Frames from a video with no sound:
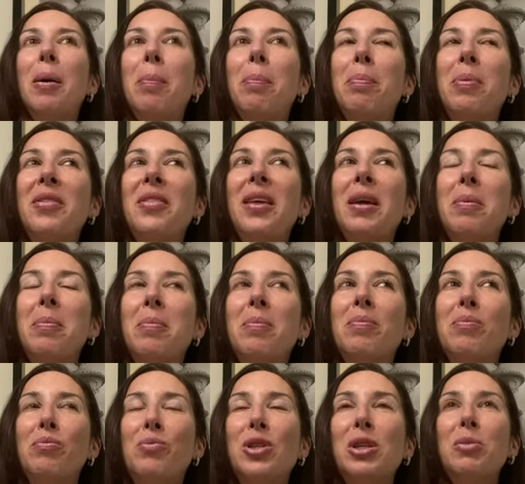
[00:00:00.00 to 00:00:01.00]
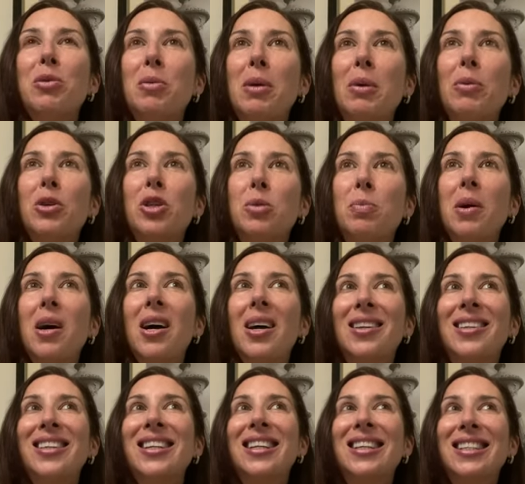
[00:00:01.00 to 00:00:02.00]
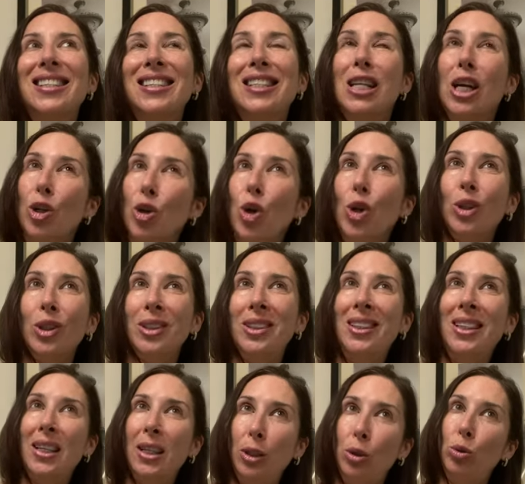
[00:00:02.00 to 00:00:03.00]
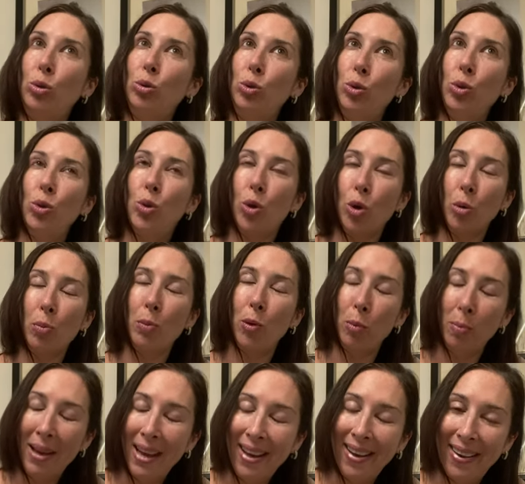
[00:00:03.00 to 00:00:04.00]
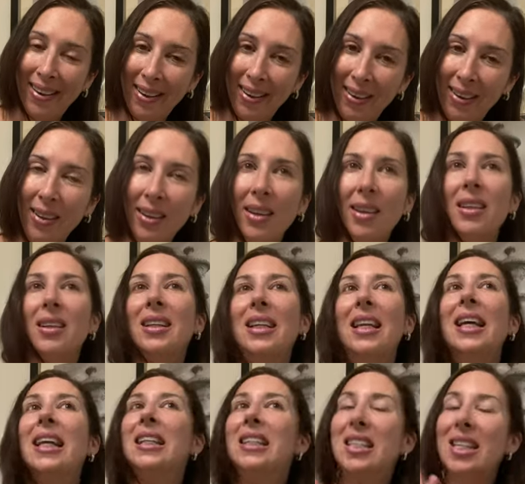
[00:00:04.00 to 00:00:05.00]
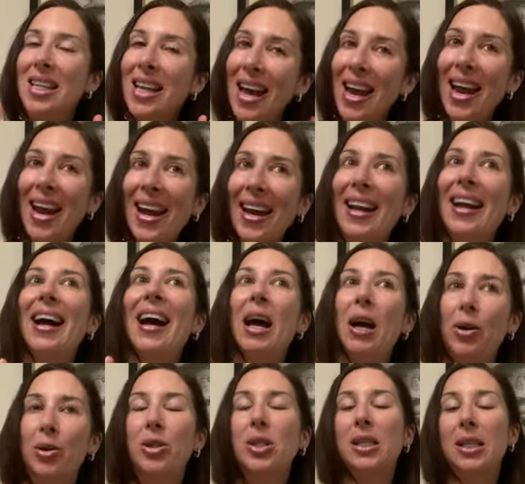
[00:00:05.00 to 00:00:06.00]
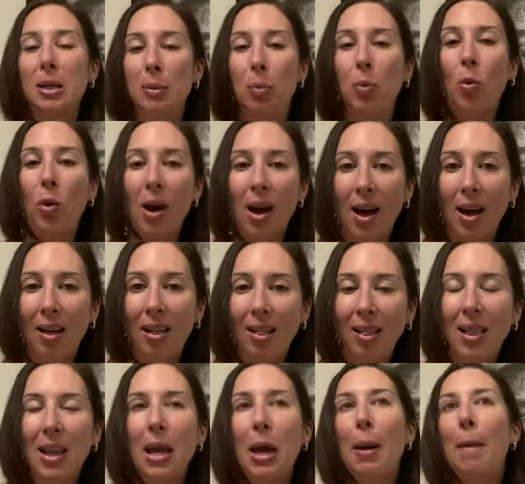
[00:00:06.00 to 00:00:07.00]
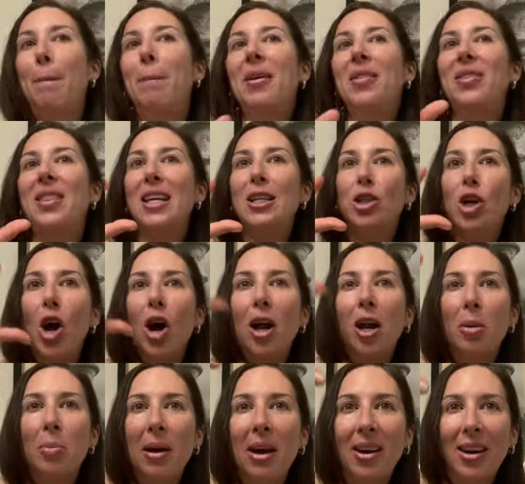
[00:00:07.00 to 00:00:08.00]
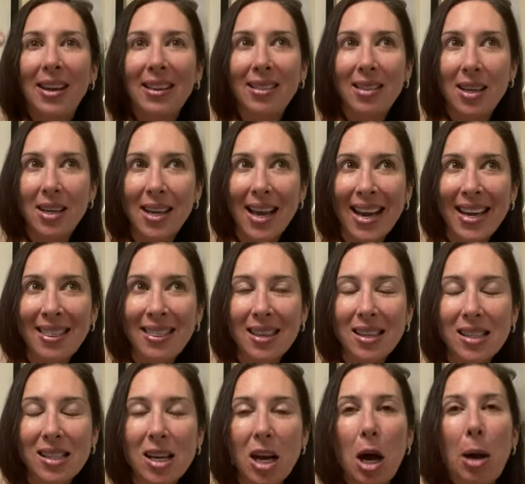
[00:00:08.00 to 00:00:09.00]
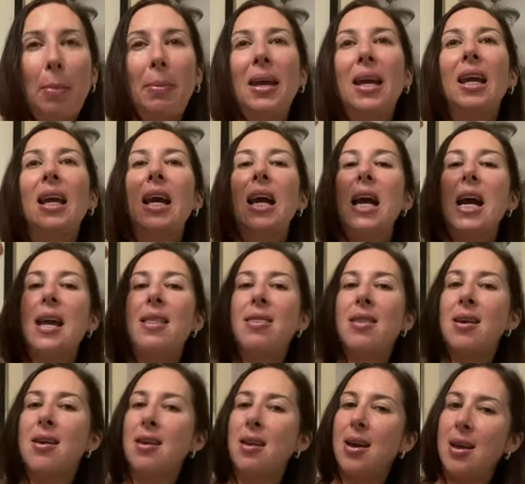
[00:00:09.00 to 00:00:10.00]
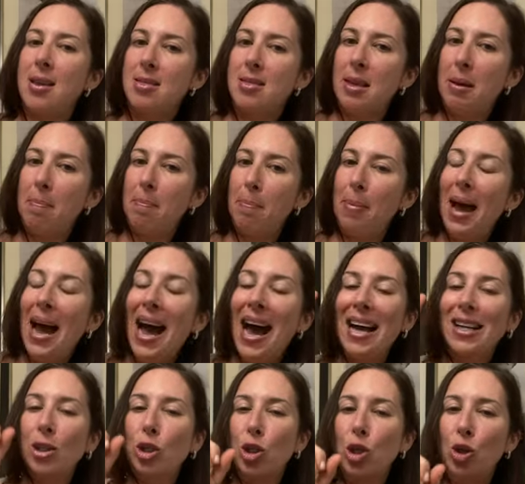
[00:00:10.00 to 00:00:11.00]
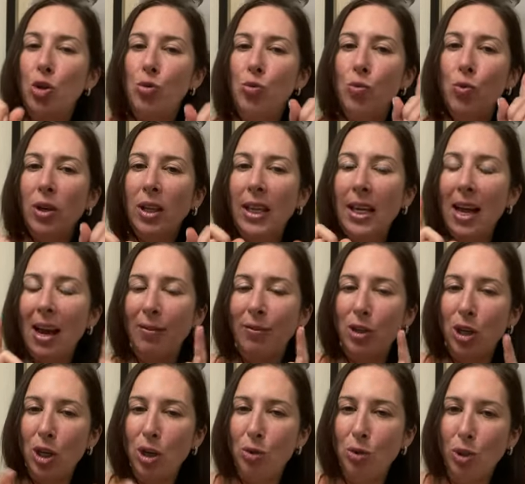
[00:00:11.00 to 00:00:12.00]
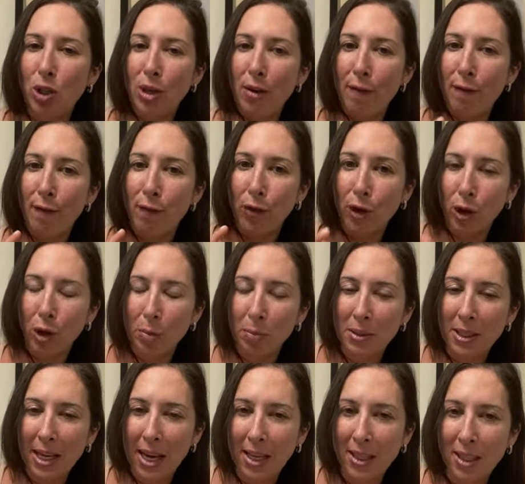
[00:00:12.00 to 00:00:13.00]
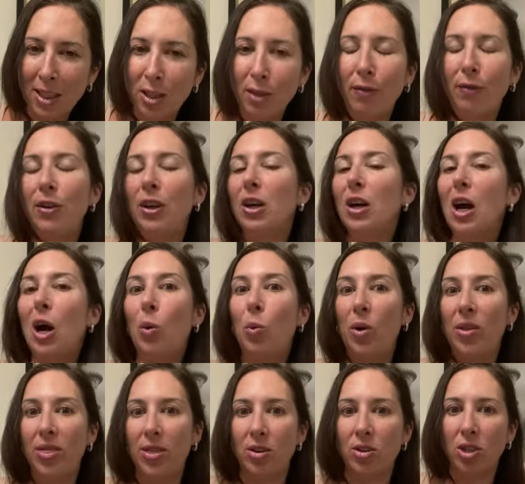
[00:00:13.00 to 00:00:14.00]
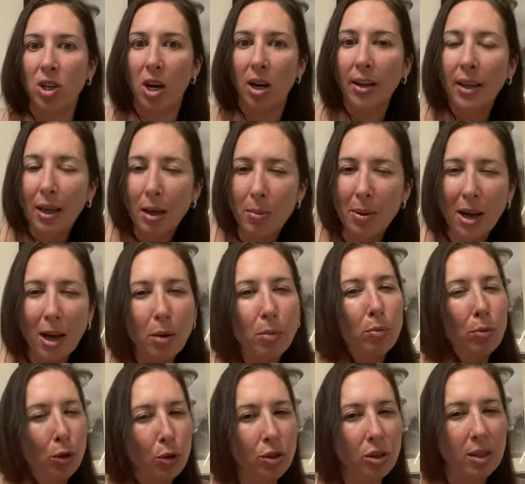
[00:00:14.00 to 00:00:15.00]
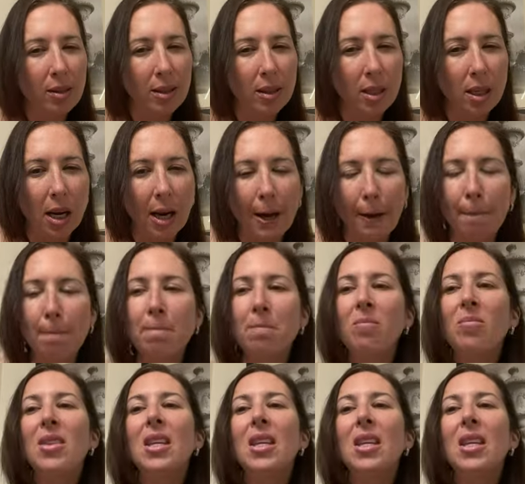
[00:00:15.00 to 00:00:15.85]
But they someone might respond, stanotte dormo bene. Like tonight I'll sleep well but they talk about it the night that's coming and the night that passed. So you really have to use the verb tense to figure out what they're talking about most of the time.